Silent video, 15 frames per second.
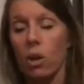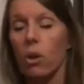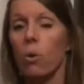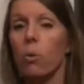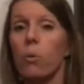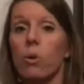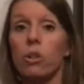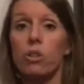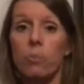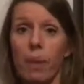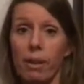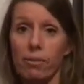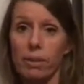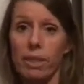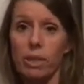or you
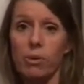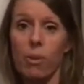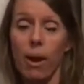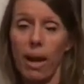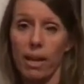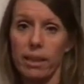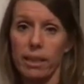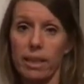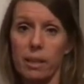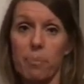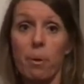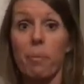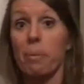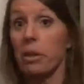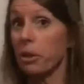may read quietly,
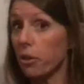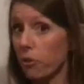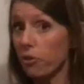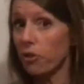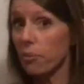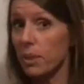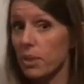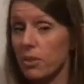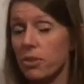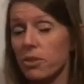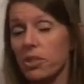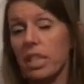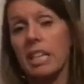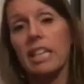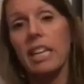but be good for Mr.
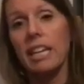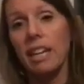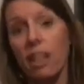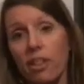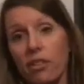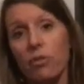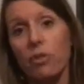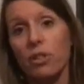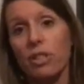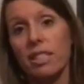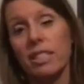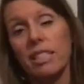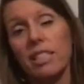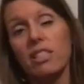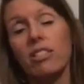Steed, and I look forward to
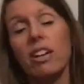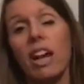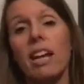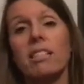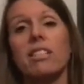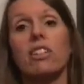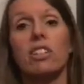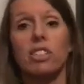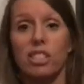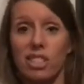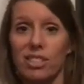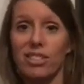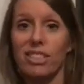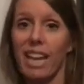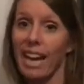seeing you guys on
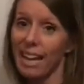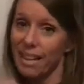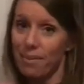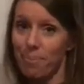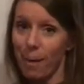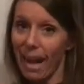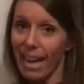Tuesday. Bye.